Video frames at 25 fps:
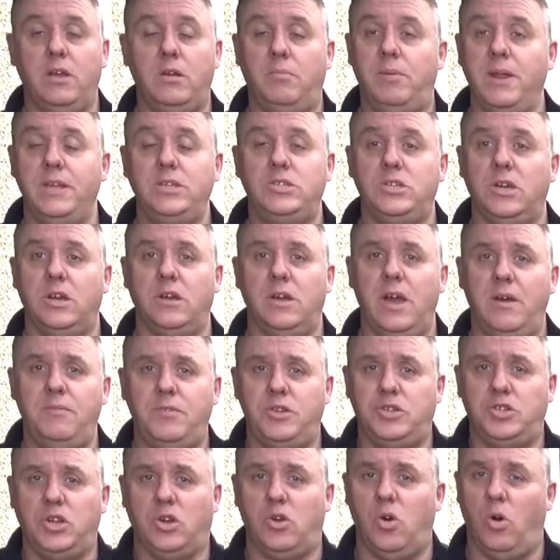complaint, sir. Right.
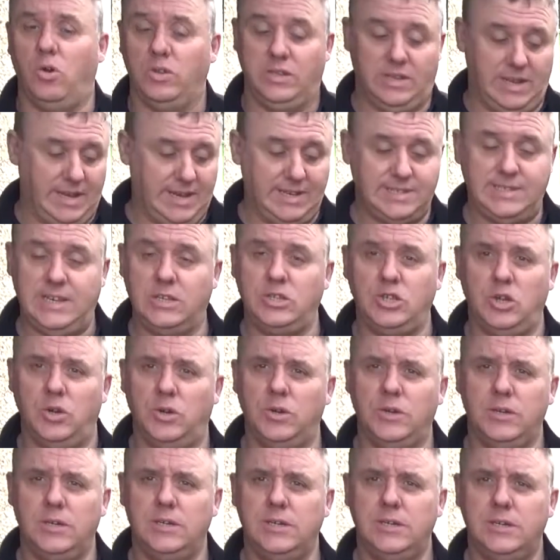Everything's recorded, like I said to you.
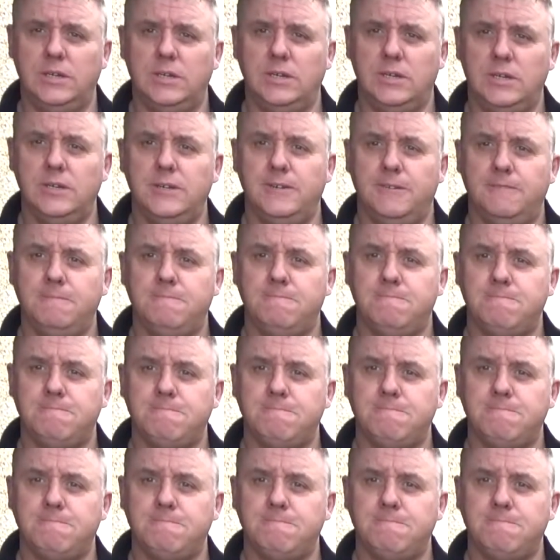Right, thank you.